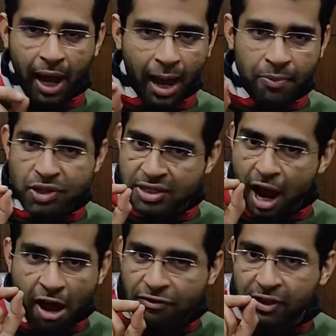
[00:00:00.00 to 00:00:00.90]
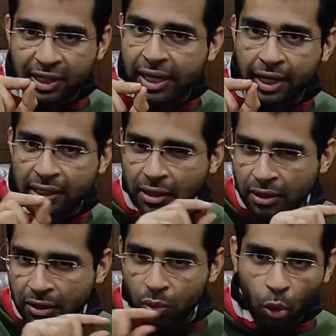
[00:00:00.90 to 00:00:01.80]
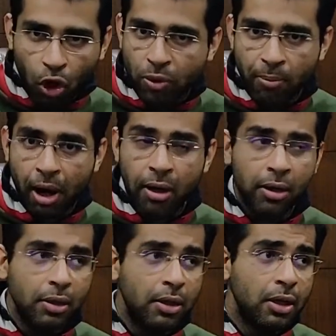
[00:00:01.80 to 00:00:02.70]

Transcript: I'm just halfway there in the volume bar.